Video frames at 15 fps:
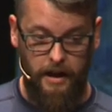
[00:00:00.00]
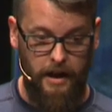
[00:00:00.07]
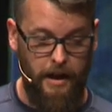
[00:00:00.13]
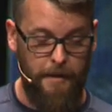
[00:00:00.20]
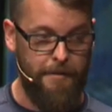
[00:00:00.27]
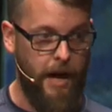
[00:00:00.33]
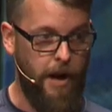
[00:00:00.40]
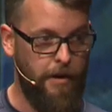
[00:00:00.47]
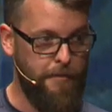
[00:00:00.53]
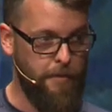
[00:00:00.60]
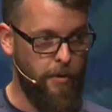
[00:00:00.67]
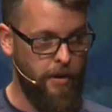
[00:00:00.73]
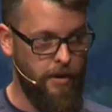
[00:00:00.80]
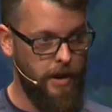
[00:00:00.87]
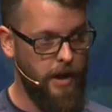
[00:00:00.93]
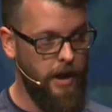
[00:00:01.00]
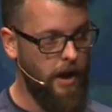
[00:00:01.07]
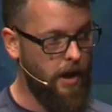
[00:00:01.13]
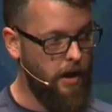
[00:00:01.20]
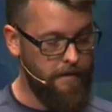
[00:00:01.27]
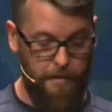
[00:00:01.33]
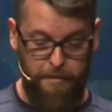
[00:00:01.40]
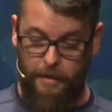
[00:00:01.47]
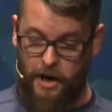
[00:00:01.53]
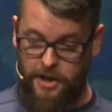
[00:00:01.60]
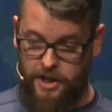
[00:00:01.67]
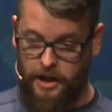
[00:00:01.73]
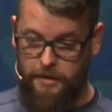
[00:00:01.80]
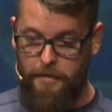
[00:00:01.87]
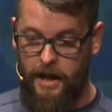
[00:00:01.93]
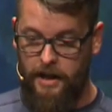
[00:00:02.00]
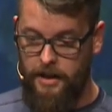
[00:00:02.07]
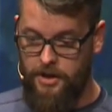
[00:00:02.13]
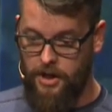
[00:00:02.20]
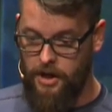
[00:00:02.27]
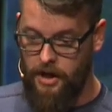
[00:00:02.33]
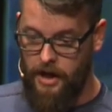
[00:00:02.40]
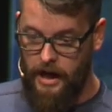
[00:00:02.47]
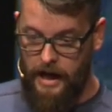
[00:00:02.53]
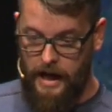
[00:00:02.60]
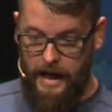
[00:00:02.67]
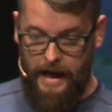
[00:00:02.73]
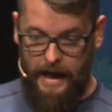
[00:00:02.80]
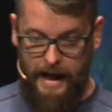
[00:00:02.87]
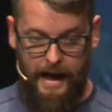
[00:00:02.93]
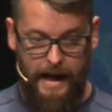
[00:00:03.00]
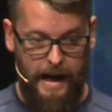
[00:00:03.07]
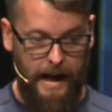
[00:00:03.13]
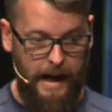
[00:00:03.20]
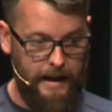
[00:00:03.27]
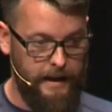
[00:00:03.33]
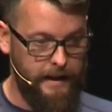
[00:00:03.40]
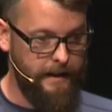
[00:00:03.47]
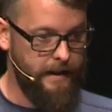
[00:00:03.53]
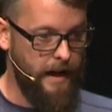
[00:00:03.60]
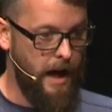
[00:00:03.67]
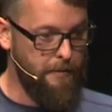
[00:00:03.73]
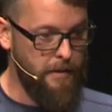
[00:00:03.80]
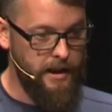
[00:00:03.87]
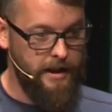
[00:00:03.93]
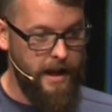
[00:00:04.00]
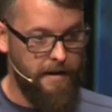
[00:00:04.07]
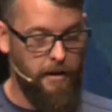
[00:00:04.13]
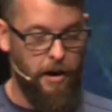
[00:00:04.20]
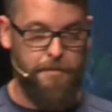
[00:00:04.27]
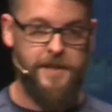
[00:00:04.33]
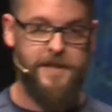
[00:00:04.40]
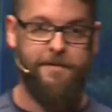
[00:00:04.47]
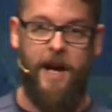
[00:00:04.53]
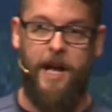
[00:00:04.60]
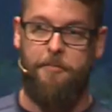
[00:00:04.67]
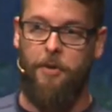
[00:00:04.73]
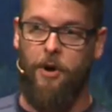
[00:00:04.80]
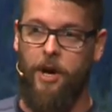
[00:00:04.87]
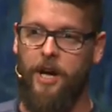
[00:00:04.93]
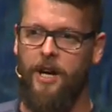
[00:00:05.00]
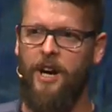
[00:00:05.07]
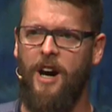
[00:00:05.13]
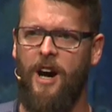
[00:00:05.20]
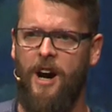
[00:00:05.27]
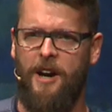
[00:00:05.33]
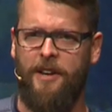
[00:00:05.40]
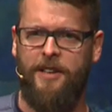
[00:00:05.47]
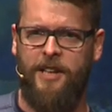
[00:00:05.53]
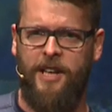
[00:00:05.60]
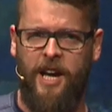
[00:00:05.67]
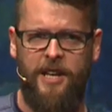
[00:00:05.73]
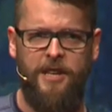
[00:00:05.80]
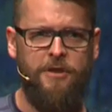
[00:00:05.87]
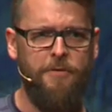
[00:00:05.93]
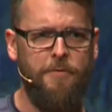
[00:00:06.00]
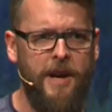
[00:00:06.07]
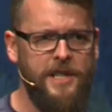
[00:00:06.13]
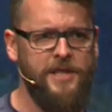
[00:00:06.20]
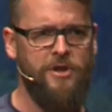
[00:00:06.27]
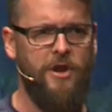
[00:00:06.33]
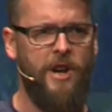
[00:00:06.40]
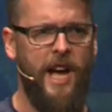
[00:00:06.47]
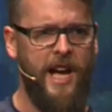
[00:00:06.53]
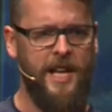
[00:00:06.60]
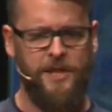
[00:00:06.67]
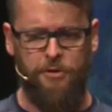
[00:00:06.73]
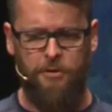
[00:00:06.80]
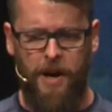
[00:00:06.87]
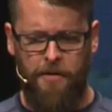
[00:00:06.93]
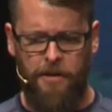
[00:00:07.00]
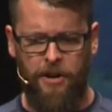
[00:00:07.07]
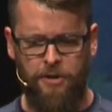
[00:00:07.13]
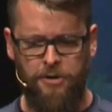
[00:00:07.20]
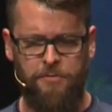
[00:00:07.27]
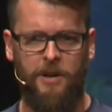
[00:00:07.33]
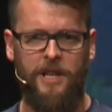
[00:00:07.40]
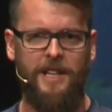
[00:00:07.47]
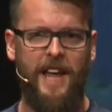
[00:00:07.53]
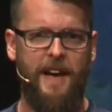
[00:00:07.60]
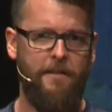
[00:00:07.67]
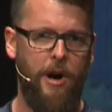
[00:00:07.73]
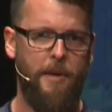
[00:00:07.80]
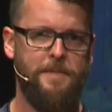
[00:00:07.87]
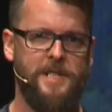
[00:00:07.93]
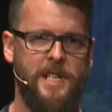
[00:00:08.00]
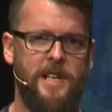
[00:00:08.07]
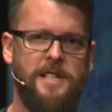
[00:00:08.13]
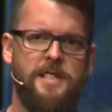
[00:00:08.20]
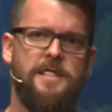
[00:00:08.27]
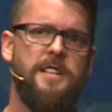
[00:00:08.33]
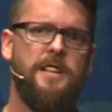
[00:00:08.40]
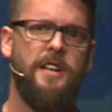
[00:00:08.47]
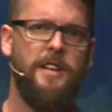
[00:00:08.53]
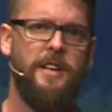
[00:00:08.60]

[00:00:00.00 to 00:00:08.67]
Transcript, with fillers: Um, now I'm more of a project manager, and I'm a DevOps fanboy. Uh, can you raise your hands, whoever knows what DevOps is?